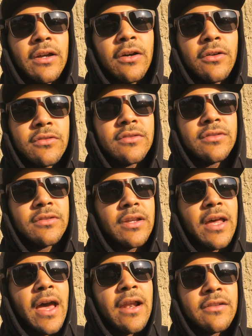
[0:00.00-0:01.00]
goes
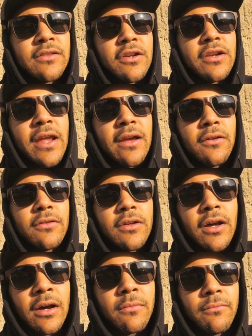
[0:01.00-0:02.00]
at a certain angle
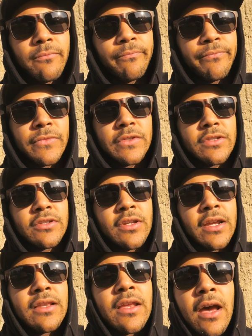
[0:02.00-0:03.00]
up, just
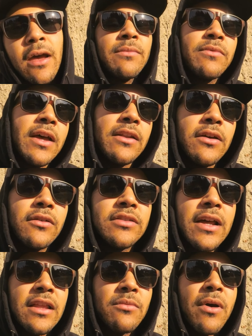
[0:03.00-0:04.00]
like that. Keep that nose
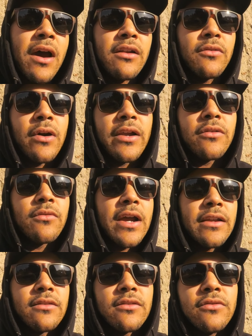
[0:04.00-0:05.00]
out of the powder while you're
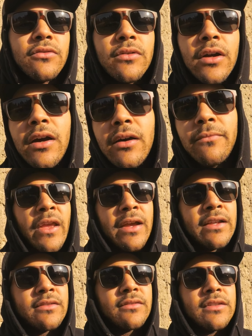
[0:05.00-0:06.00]
riding through.
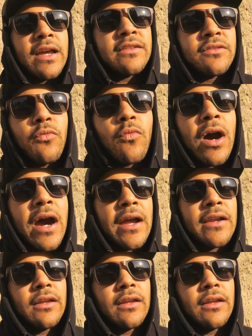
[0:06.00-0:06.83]
It's nice and wide,